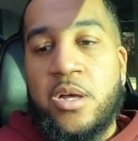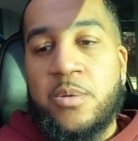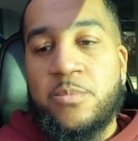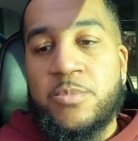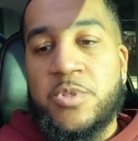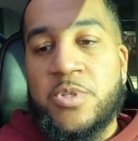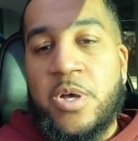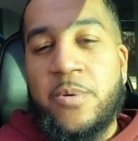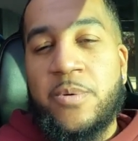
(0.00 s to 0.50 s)

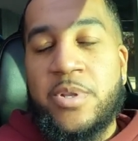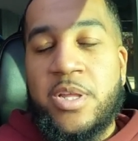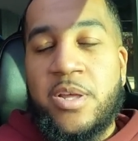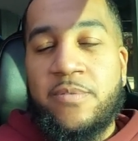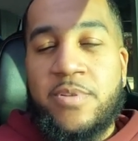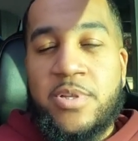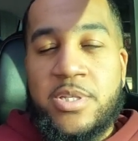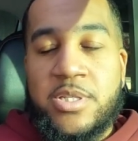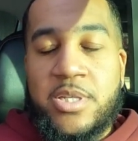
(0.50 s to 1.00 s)
So I would
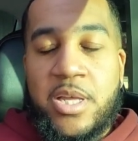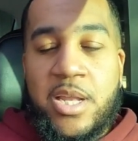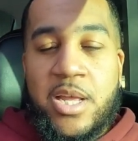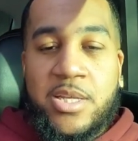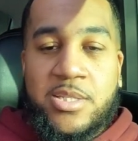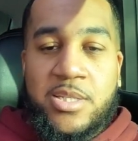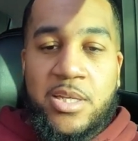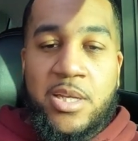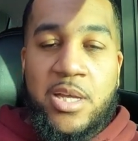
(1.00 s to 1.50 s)
definitely say
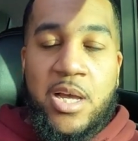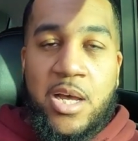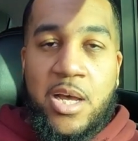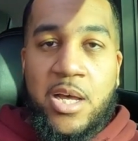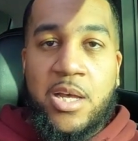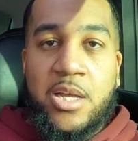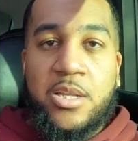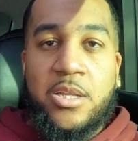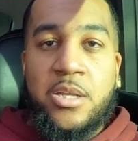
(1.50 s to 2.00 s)
that's a
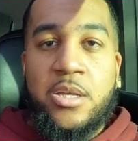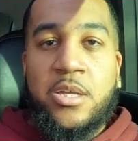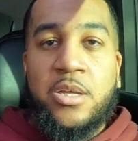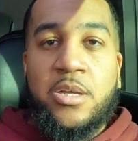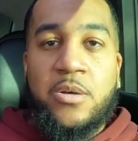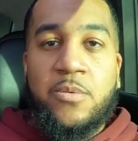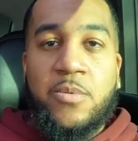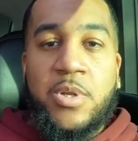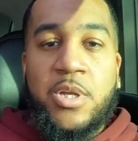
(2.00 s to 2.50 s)
con
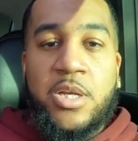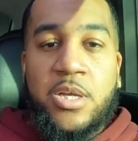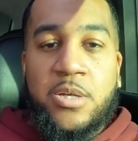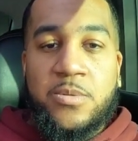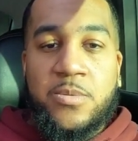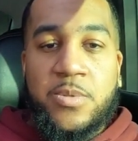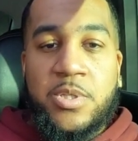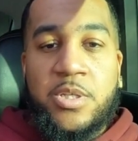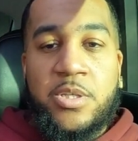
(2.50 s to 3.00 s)
when it comes
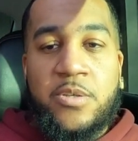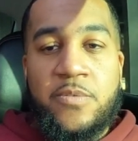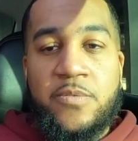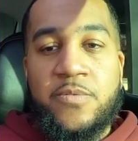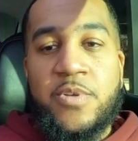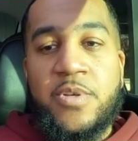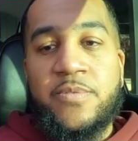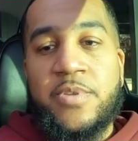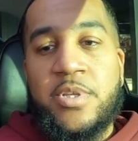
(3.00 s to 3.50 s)
with the
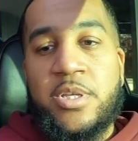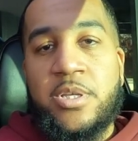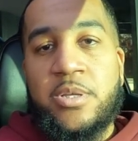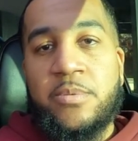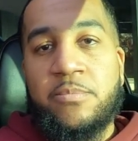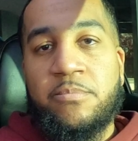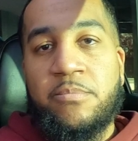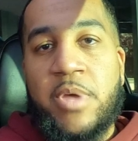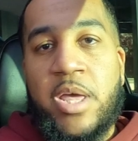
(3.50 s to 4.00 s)
Q50.
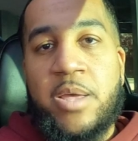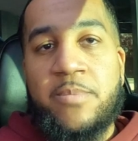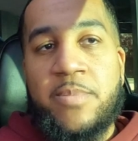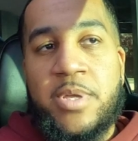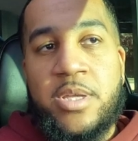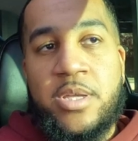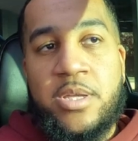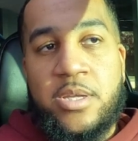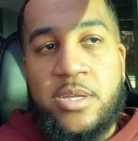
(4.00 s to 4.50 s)

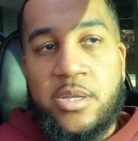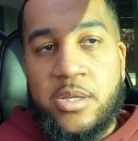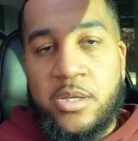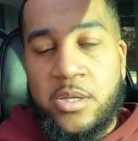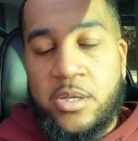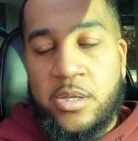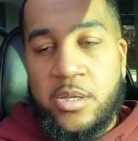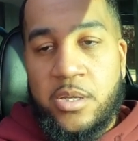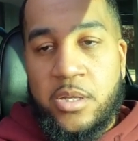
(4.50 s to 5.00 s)
Maybe
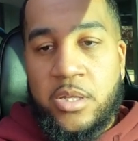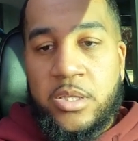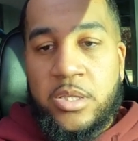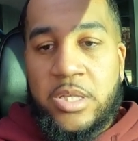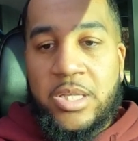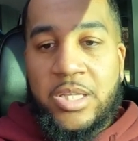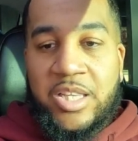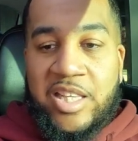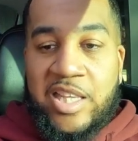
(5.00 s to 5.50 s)

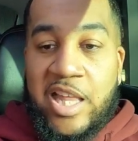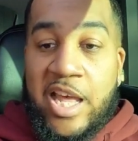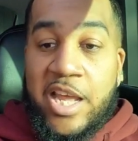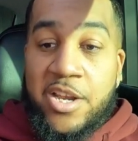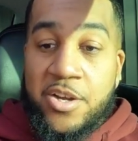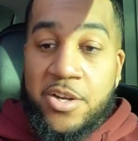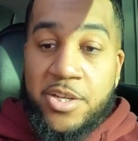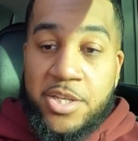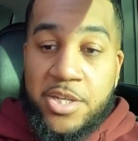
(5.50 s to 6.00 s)
the
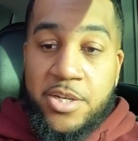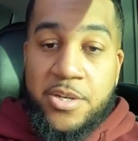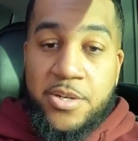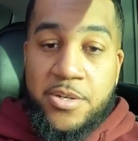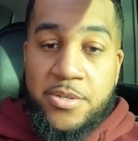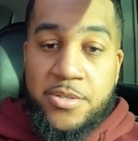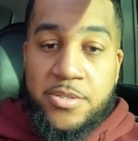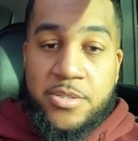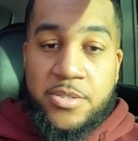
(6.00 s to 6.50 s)
later
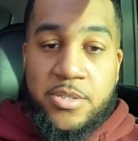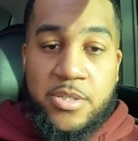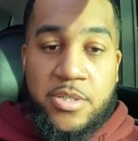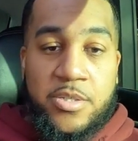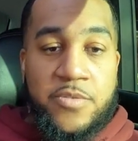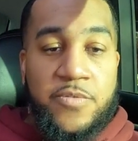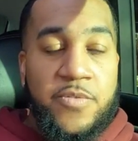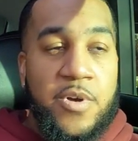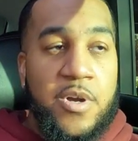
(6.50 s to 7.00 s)
years,
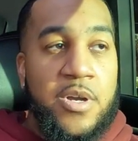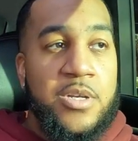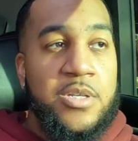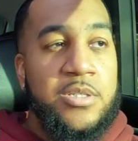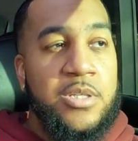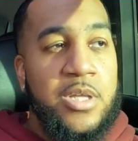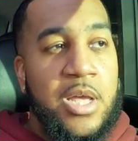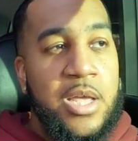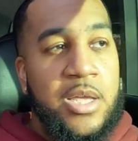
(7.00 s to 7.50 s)
as far as
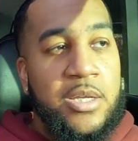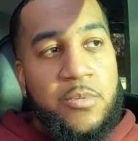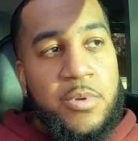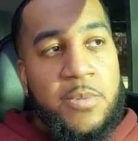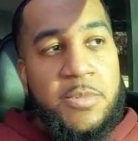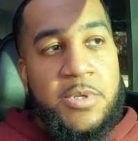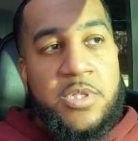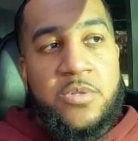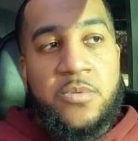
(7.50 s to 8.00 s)
like
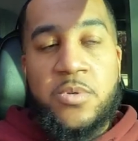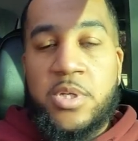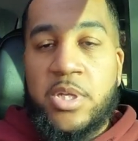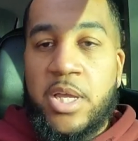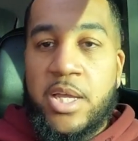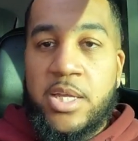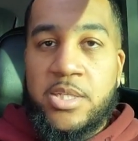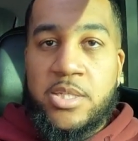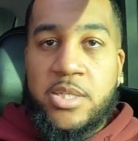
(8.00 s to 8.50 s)
maybe
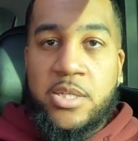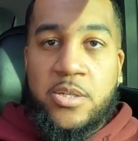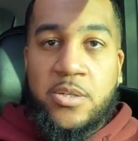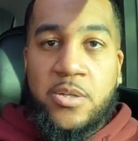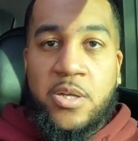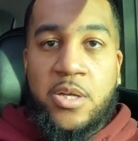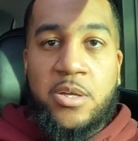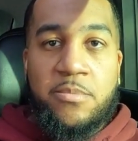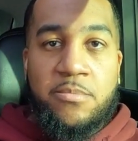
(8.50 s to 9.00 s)
2018 and
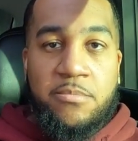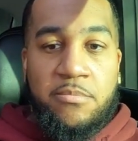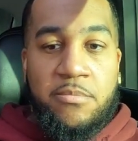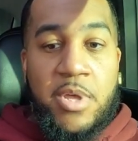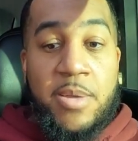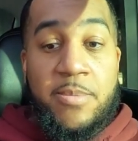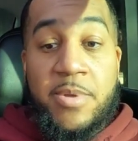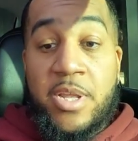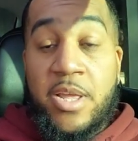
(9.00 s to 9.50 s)
up,
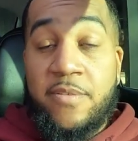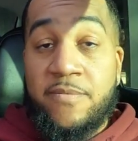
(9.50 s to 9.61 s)
maybe they